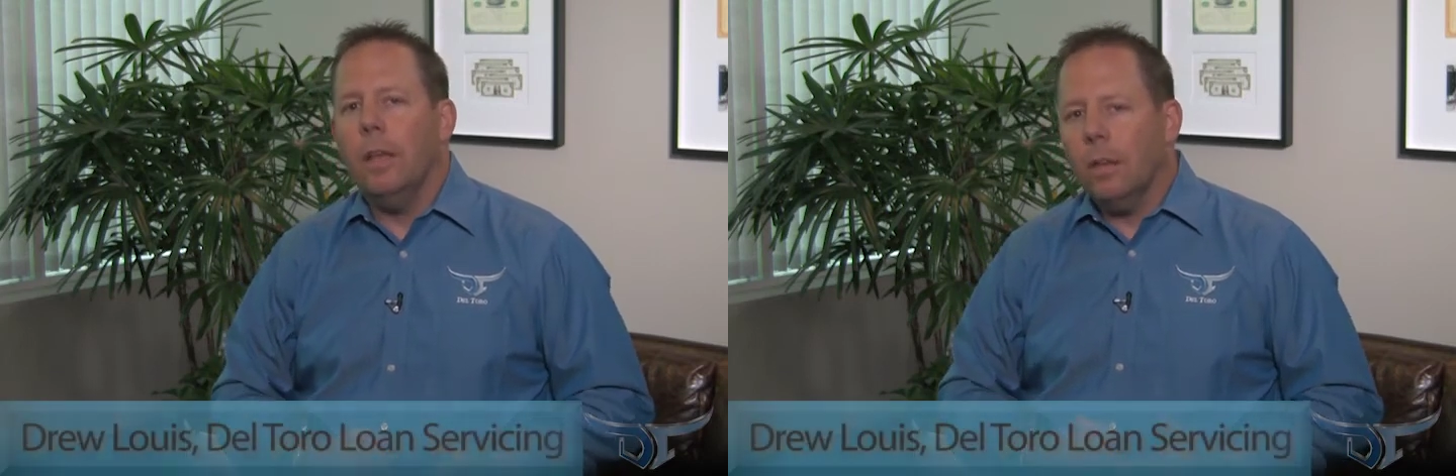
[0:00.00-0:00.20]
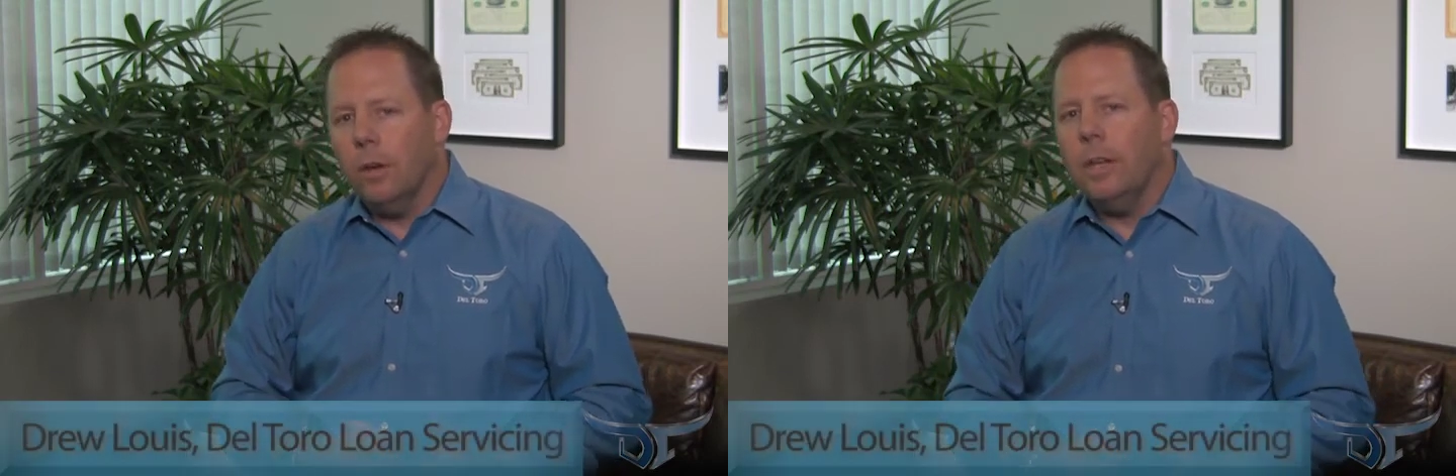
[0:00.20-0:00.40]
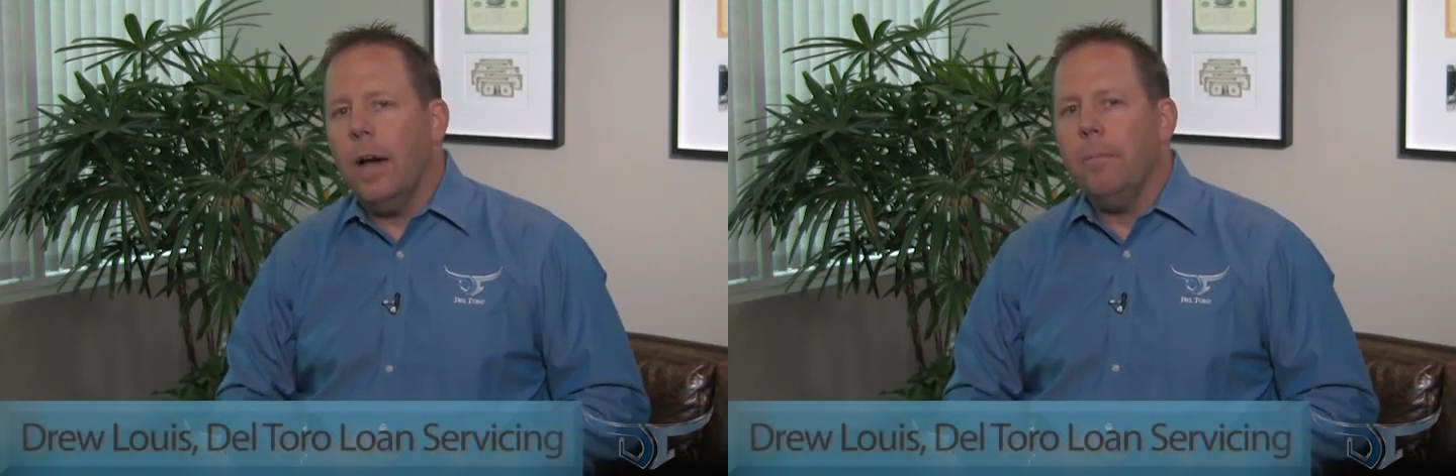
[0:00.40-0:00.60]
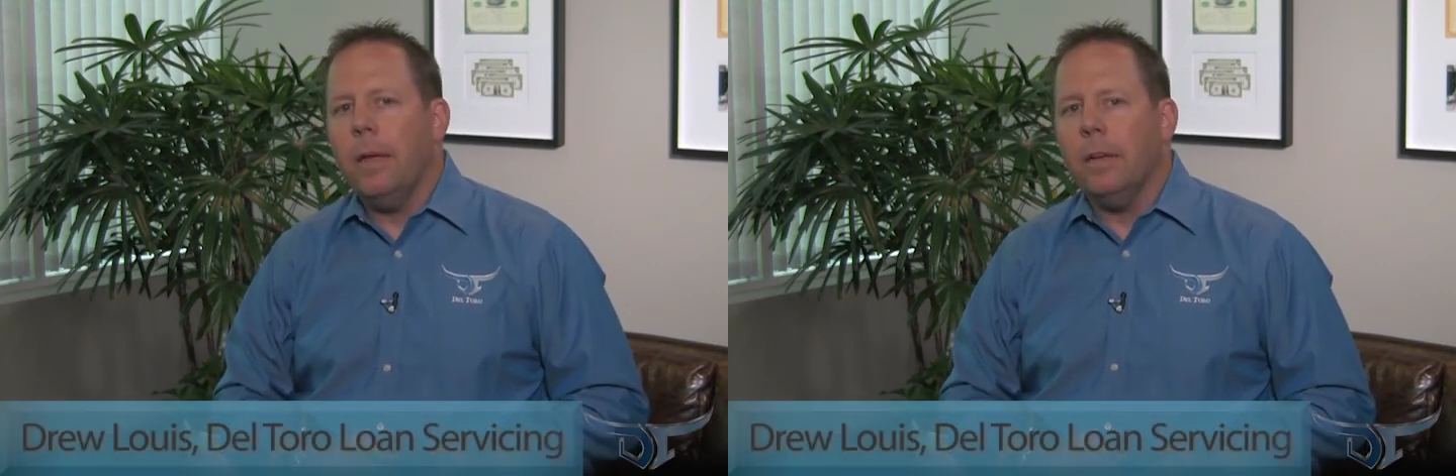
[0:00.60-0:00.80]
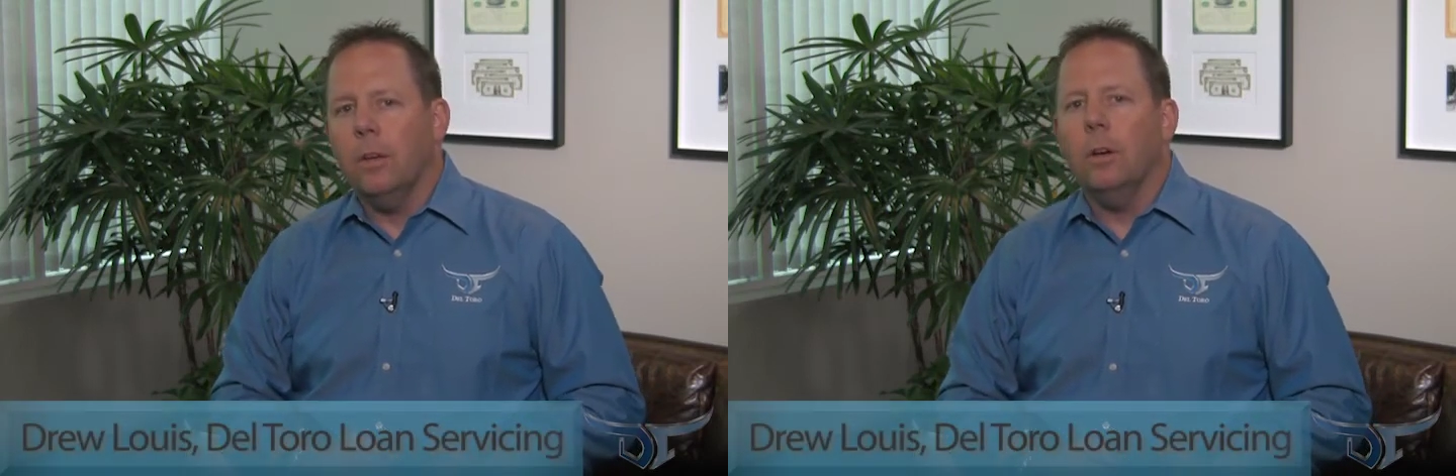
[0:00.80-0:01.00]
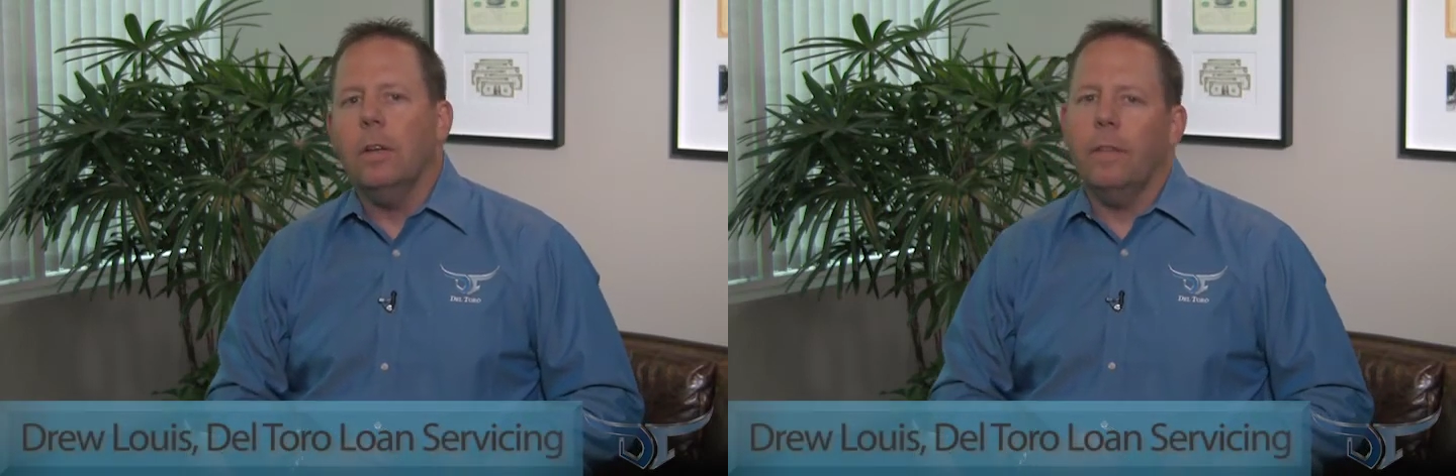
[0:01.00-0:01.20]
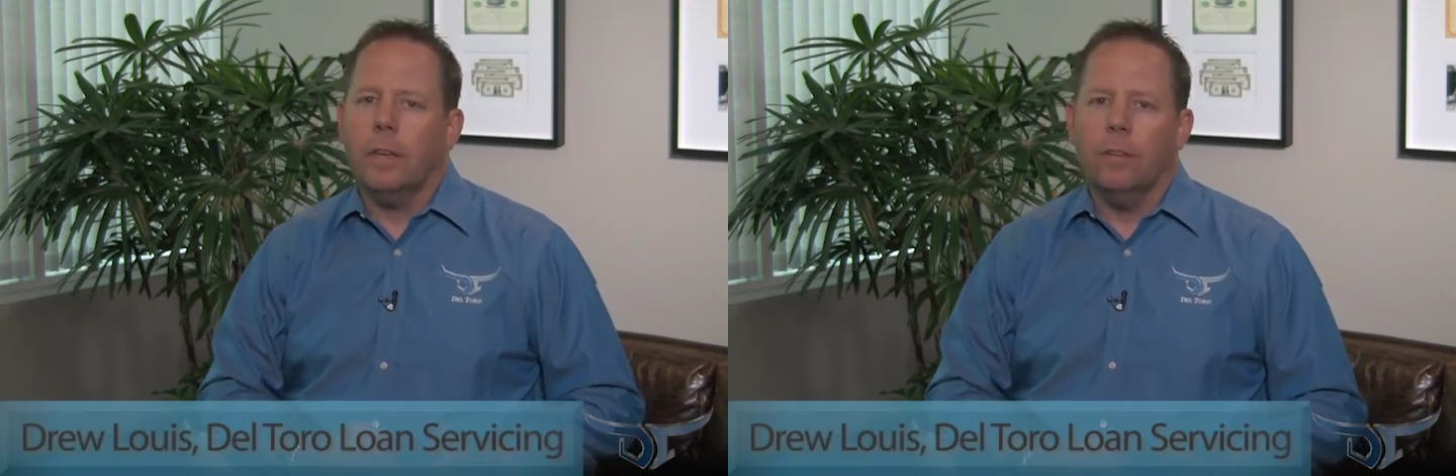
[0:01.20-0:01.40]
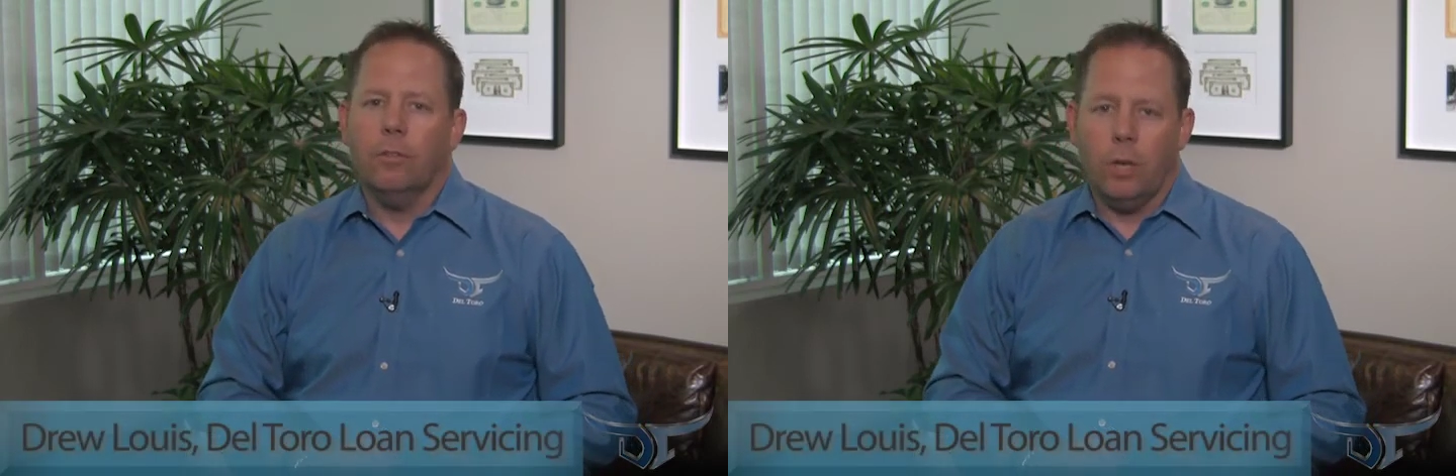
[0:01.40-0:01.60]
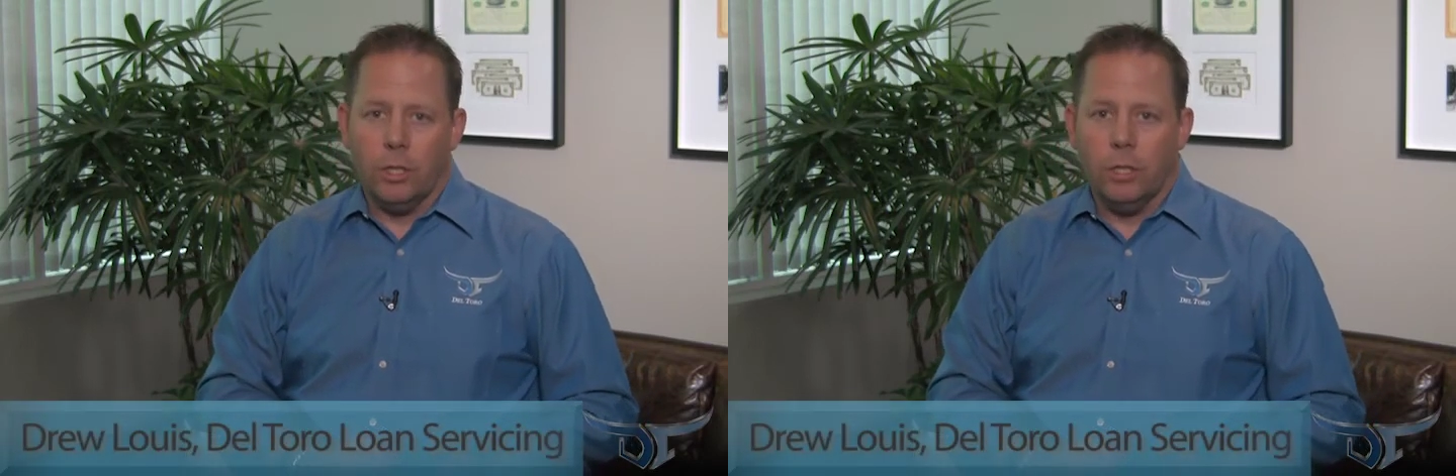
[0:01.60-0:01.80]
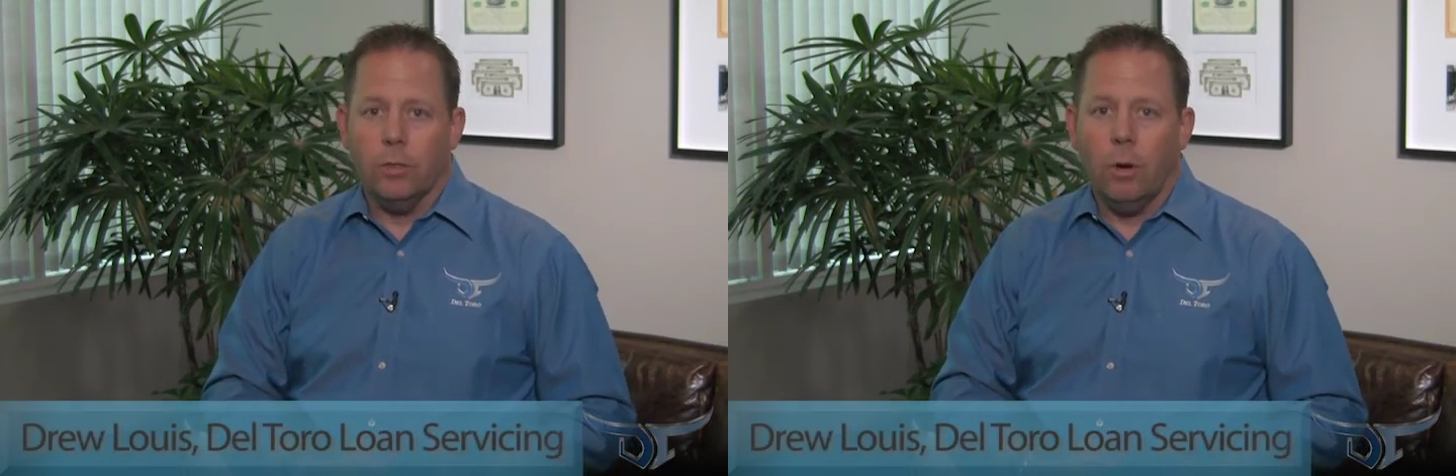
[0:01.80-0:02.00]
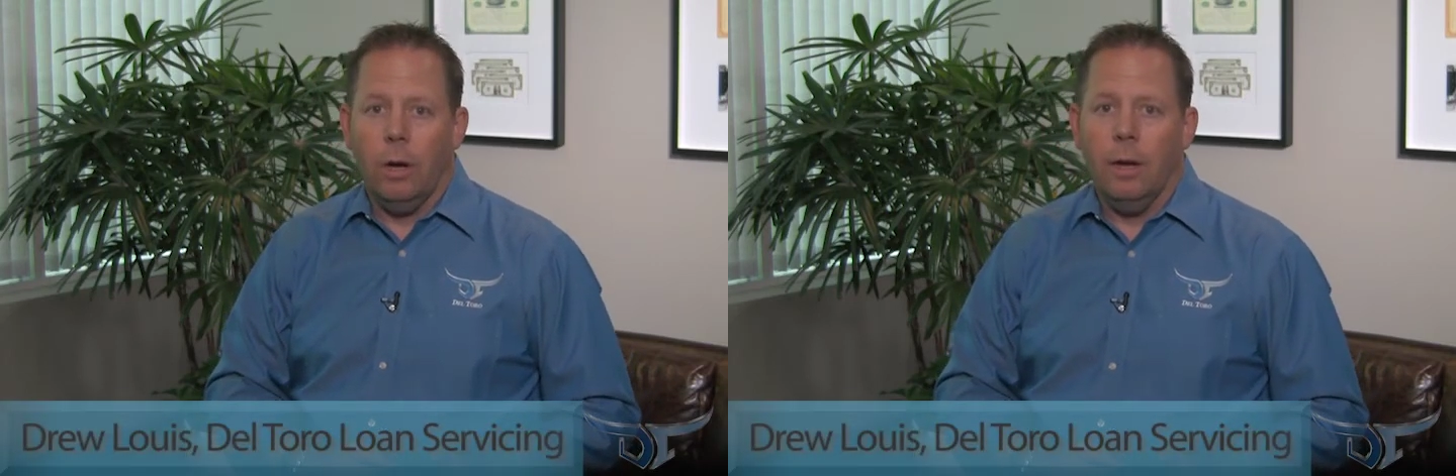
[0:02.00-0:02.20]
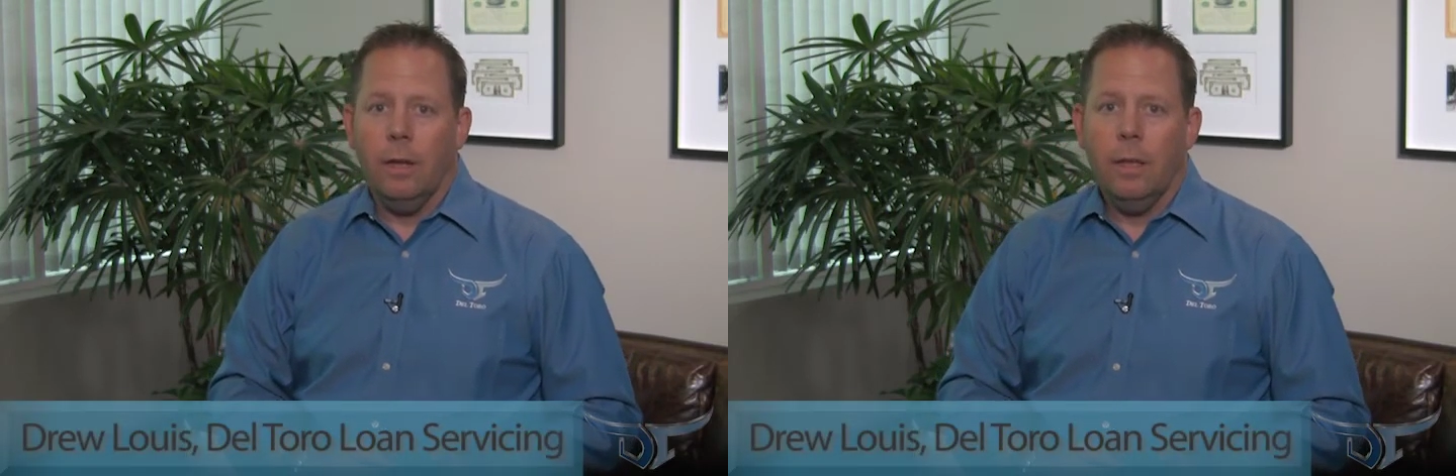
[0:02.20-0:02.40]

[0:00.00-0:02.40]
could not make good on the construction draw.